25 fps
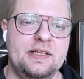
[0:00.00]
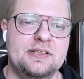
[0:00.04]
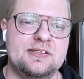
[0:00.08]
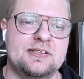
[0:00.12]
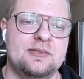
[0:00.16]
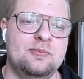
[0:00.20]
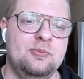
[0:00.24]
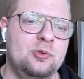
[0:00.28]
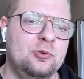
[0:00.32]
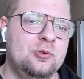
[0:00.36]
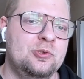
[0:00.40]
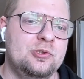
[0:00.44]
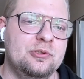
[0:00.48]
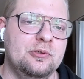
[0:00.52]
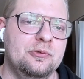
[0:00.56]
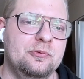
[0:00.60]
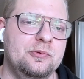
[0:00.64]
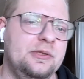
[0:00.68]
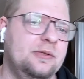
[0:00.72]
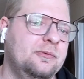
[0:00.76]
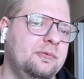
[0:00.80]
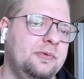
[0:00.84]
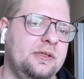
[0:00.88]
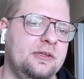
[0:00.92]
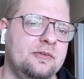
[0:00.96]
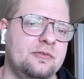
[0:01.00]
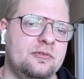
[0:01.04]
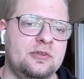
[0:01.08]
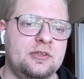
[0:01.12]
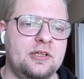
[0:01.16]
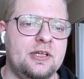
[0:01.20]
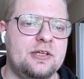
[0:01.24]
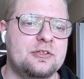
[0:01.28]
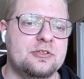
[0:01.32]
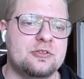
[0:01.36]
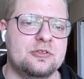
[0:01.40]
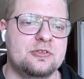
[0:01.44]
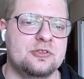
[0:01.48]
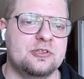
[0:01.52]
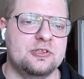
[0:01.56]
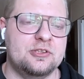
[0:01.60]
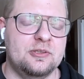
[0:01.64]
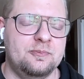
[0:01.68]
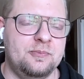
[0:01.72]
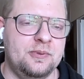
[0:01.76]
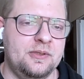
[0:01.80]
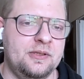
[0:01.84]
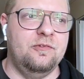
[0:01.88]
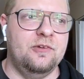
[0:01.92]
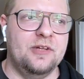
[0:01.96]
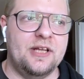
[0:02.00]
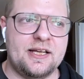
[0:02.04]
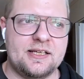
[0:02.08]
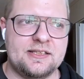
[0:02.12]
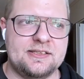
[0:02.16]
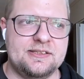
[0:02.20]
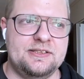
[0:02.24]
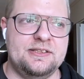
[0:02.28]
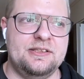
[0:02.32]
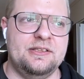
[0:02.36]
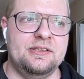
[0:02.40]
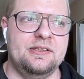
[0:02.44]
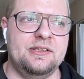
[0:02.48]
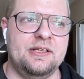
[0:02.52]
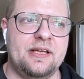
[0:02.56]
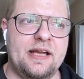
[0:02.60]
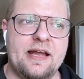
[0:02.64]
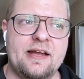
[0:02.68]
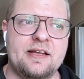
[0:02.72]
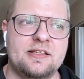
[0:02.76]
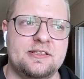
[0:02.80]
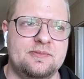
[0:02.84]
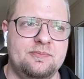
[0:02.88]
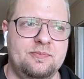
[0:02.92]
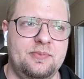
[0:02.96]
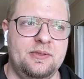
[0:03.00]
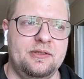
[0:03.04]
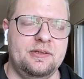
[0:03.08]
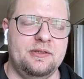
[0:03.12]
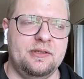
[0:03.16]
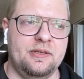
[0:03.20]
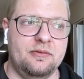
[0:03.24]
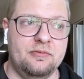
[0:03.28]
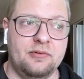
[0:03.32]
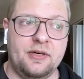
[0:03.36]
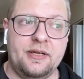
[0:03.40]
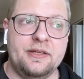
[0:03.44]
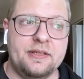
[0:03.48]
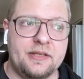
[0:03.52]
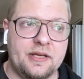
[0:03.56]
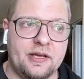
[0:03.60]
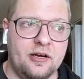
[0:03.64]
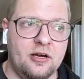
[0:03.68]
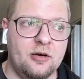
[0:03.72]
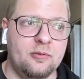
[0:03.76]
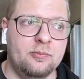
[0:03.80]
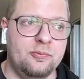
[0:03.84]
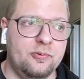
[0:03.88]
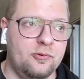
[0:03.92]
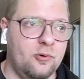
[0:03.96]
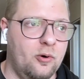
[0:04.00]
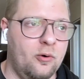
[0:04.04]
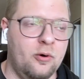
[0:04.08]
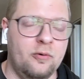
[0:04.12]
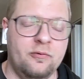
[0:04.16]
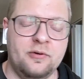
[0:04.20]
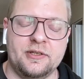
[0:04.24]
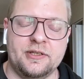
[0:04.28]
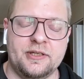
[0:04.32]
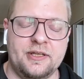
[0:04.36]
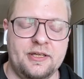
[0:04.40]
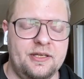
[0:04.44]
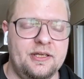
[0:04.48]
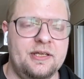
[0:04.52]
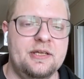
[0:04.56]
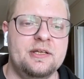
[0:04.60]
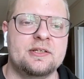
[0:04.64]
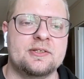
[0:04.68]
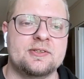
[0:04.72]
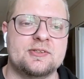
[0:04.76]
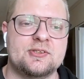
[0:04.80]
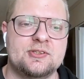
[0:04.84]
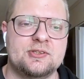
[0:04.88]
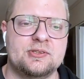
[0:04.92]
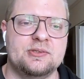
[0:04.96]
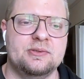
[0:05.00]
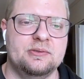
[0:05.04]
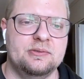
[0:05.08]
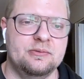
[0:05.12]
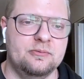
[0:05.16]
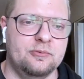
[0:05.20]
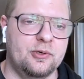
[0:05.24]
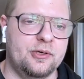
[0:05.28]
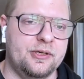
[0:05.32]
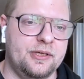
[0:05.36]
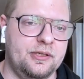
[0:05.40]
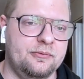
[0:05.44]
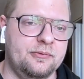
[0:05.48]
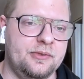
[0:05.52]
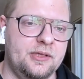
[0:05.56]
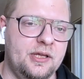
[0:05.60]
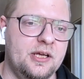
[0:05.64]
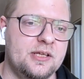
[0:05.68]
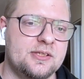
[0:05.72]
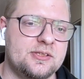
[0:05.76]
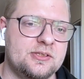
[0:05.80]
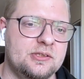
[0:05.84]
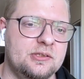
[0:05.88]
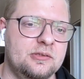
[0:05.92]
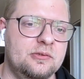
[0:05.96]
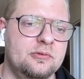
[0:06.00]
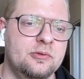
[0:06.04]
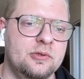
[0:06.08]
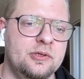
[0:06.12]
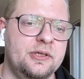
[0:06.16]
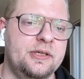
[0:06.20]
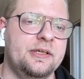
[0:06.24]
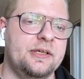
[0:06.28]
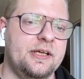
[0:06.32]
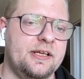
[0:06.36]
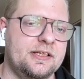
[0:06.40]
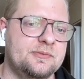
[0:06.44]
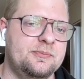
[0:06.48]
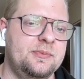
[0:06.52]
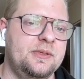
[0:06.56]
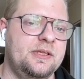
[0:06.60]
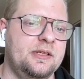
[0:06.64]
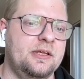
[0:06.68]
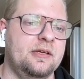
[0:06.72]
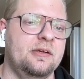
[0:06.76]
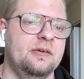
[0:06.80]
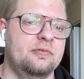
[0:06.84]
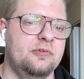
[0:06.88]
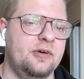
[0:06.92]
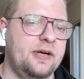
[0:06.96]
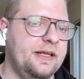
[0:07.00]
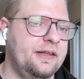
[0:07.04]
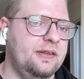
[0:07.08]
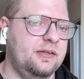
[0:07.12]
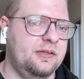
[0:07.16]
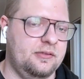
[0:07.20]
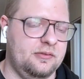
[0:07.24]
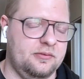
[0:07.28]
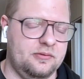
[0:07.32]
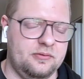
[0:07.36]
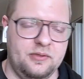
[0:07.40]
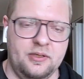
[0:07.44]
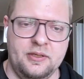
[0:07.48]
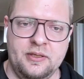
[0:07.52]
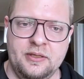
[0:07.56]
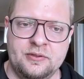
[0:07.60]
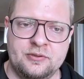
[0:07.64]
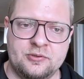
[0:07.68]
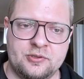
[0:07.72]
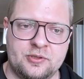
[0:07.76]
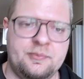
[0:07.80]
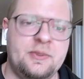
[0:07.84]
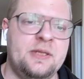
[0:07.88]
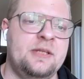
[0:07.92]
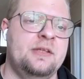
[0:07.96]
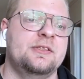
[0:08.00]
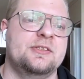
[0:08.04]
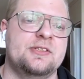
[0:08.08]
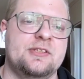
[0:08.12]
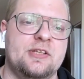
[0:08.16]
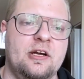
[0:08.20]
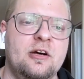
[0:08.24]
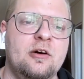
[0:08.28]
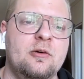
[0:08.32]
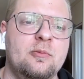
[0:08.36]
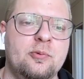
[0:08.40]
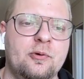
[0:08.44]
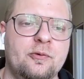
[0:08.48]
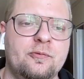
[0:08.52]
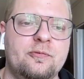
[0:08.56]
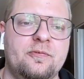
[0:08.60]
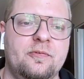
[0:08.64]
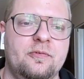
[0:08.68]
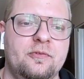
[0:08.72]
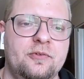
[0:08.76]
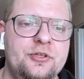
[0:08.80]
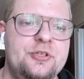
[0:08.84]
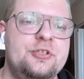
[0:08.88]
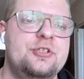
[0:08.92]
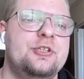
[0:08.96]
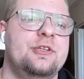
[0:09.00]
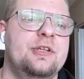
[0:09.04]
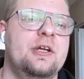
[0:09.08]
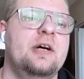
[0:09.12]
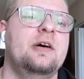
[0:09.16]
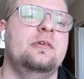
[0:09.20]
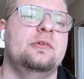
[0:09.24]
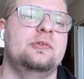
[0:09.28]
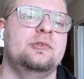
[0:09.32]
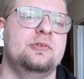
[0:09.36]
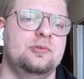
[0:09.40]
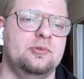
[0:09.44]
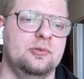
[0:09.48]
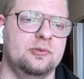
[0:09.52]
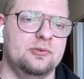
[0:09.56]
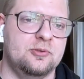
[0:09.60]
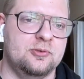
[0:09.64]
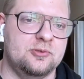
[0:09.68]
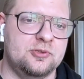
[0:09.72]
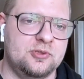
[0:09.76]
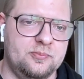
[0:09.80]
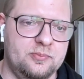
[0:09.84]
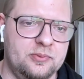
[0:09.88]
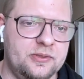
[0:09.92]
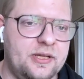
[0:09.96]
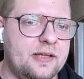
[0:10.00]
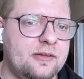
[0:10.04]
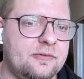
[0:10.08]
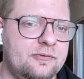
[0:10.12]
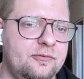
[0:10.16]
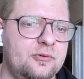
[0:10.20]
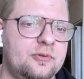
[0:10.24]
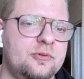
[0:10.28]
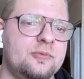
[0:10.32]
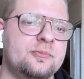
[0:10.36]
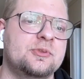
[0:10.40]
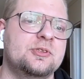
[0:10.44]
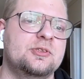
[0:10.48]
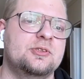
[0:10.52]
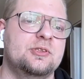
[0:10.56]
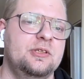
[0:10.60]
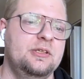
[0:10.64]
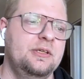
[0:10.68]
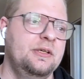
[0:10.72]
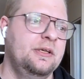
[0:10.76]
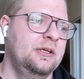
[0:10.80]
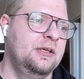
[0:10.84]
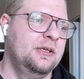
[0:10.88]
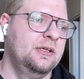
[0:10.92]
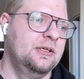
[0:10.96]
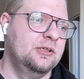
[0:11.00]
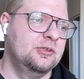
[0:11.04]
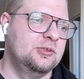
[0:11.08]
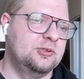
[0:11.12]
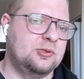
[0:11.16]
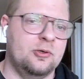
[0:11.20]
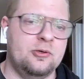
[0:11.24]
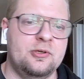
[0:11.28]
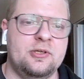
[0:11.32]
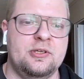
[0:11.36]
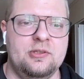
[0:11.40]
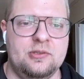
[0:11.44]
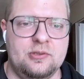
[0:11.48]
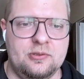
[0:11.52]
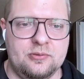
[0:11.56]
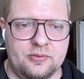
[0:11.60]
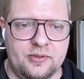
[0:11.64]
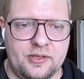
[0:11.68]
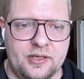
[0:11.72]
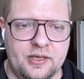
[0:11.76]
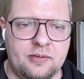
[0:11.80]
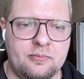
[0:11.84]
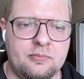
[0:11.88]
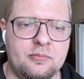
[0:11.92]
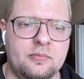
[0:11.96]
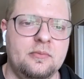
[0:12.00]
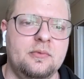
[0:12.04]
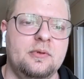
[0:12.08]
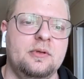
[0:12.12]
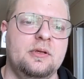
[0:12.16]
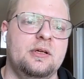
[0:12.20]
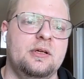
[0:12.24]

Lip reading: it's a mutual win-win relationship. Flexion has been a great help over the years. Working with Gas and Glory has been a great, tremendous help of reaching out to those platforms, talking to them,